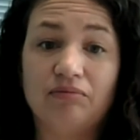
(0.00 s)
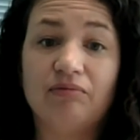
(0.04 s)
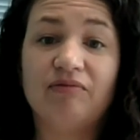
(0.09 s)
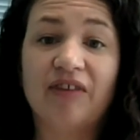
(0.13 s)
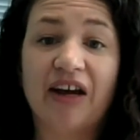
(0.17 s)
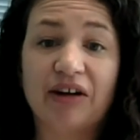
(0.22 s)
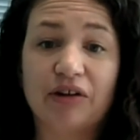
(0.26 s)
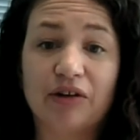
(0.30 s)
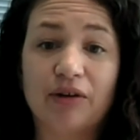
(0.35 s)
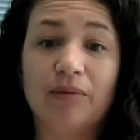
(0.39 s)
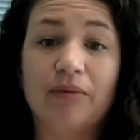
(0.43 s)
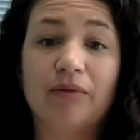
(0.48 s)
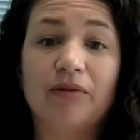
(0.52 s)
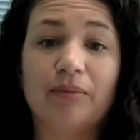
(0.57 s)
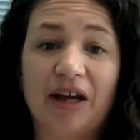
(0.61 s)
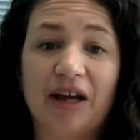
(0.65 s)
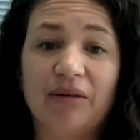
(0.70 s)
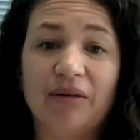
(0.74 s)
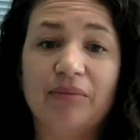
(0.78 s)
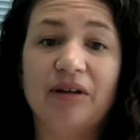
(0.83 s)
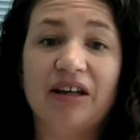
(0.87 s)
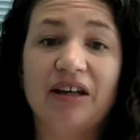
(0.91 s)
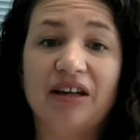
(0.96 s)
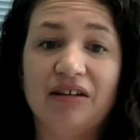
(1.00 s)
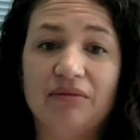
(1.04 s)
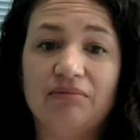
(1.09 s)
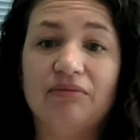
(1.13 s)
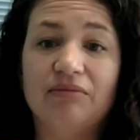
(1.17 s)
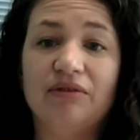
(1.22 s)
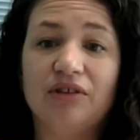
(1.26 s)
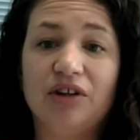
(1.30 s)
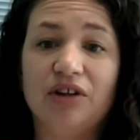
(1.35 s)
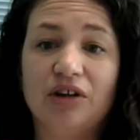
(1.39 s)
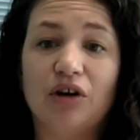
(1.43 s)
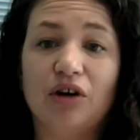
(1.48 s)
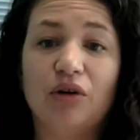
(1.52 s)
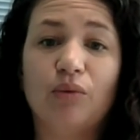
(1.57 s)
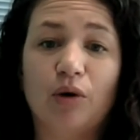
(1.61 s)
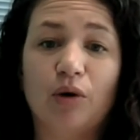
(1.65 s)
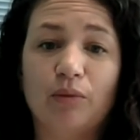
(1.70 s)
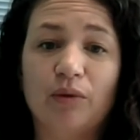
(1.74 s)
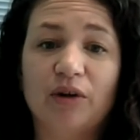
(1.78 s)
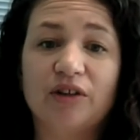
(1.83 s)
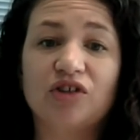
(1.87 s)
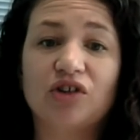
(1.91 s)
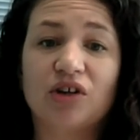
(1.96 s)
vacuums may be,
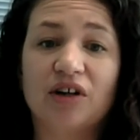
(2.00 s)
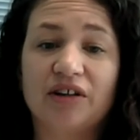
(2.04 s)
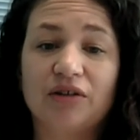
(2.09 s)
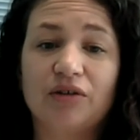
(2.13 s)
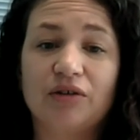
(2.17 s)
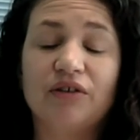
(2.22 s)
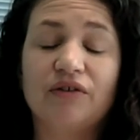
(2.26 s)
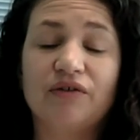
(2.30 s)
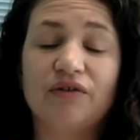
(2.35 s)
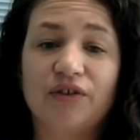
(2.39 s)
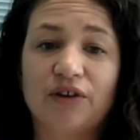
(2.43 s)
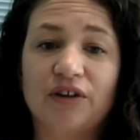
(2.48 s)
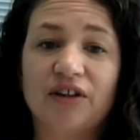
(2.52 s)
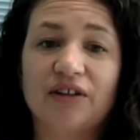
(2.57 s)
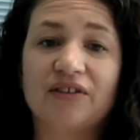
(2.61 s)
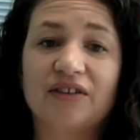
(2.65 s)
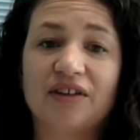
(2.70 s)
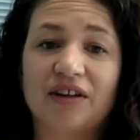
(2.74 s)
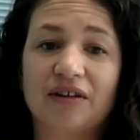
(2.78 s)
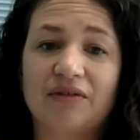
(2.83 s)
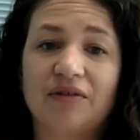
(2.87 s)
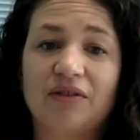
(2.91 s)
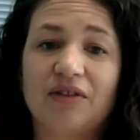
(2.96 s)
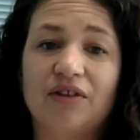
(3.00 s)
what we're trying to look for instead of